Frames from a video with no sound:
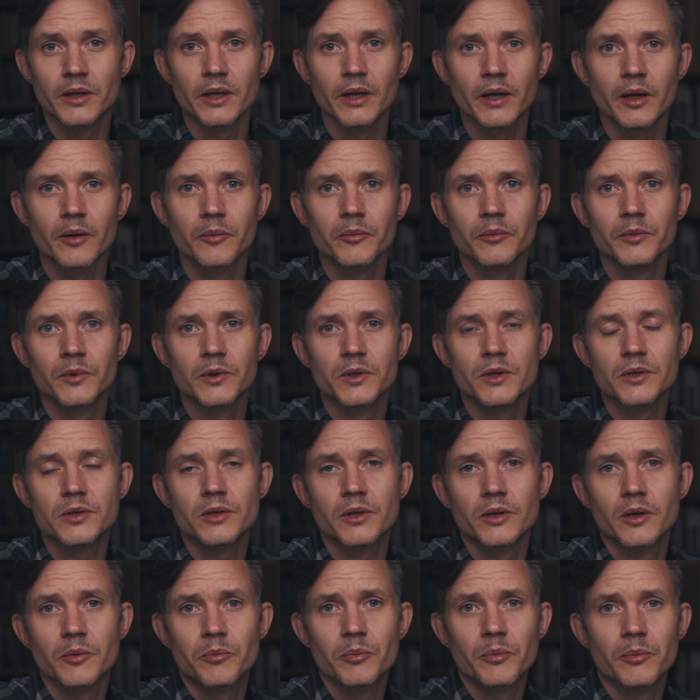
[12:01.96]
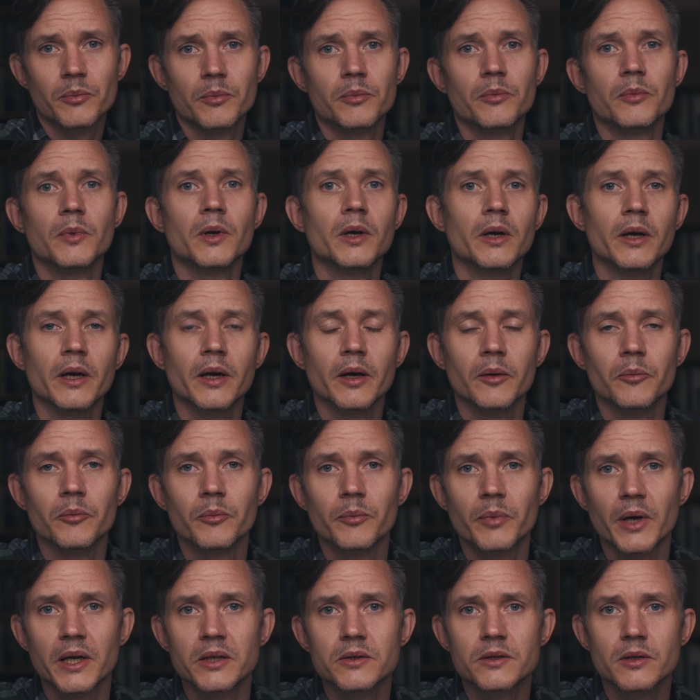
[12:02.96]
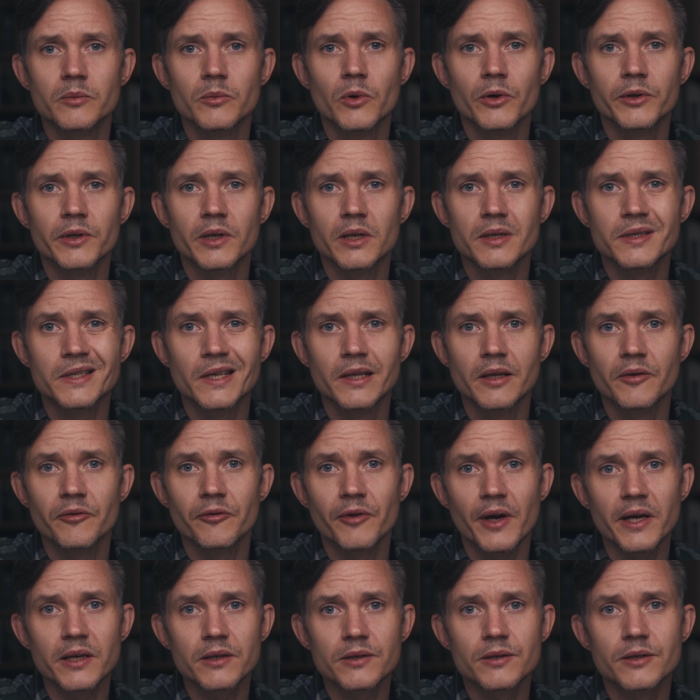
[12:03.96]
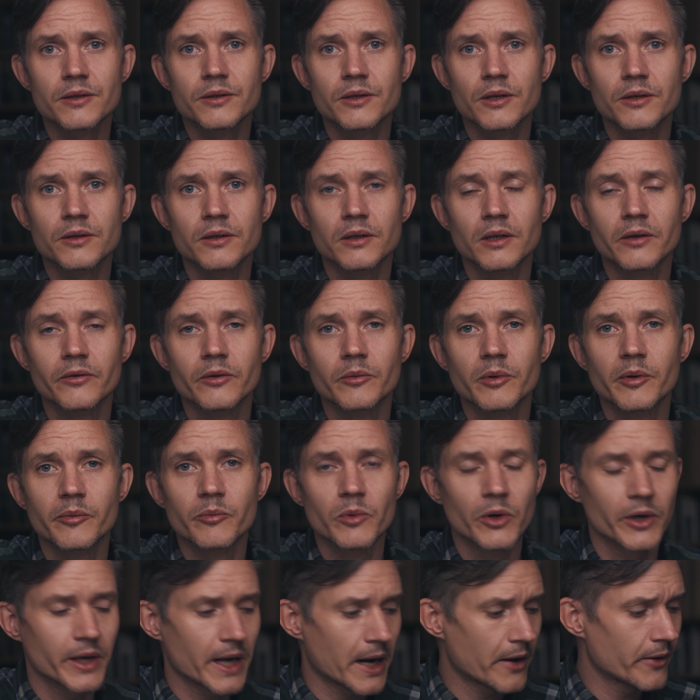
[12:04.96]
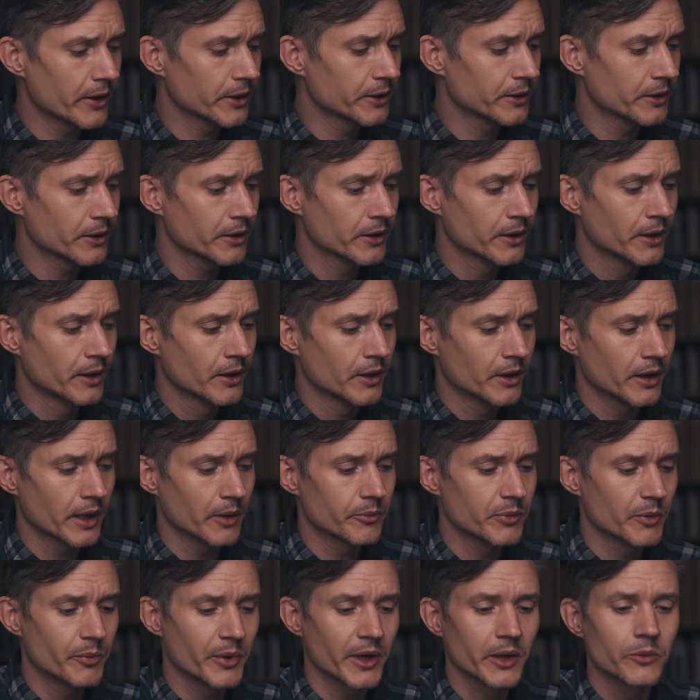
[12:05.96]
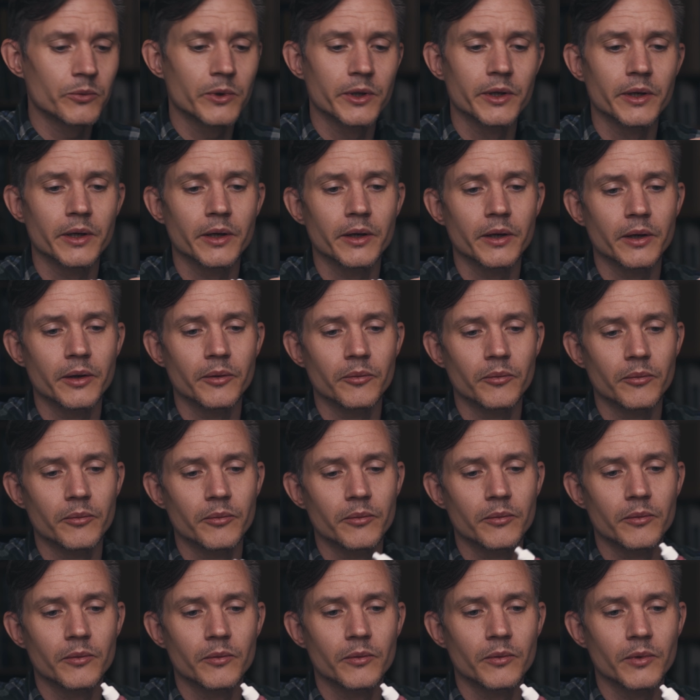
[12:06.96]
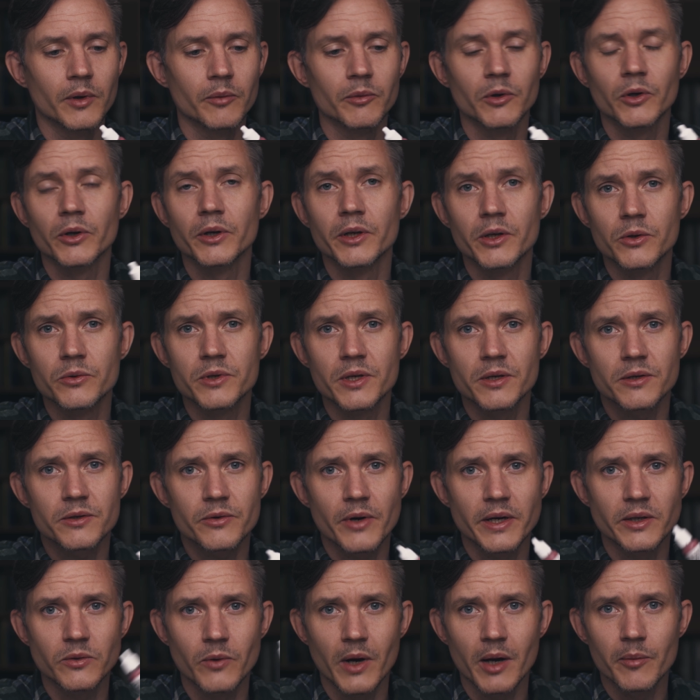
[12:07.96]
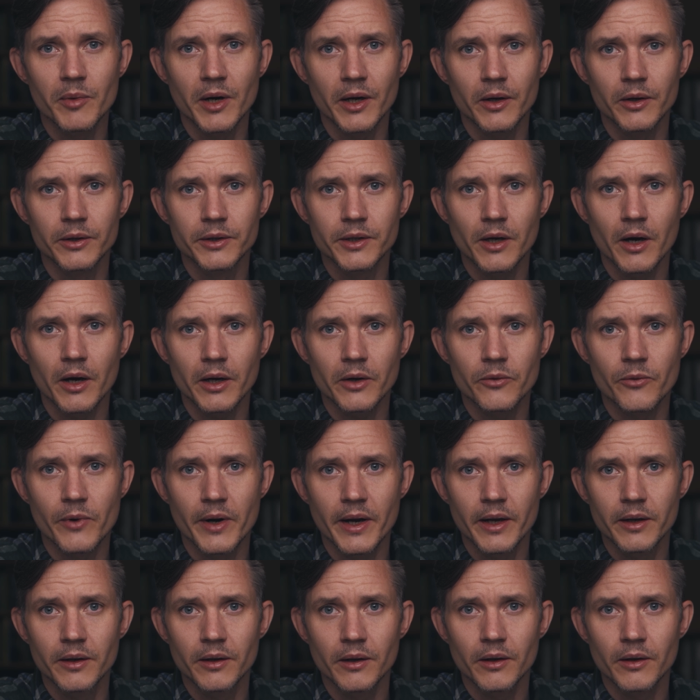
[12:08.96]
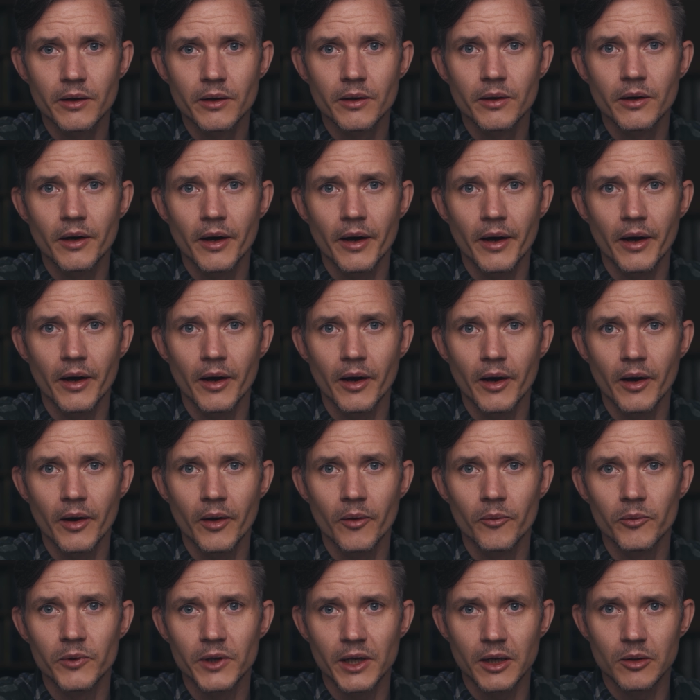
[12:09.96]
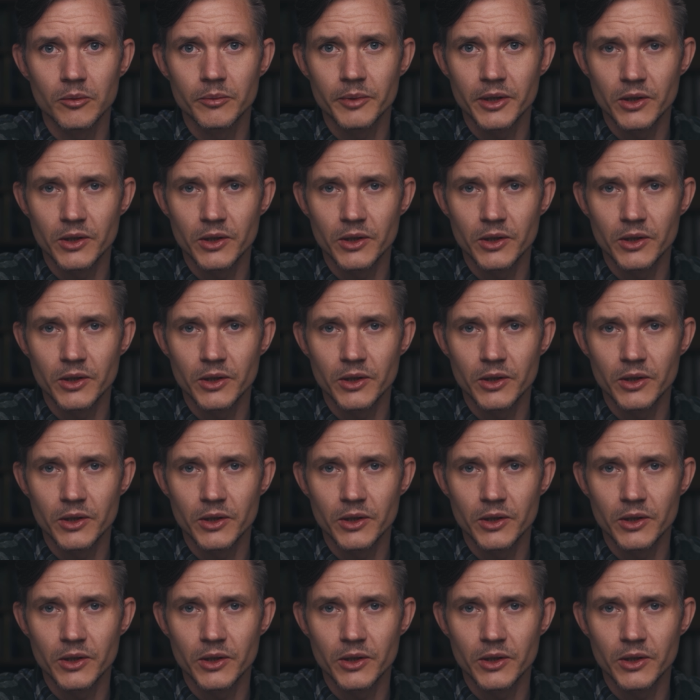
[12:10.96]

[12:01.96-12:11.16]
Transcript: then I'm just going to uh, paint some more things in the face just to give it a bit more character. I prepared with a, I'm not going to use it straight away, but I got dark red um, that I'll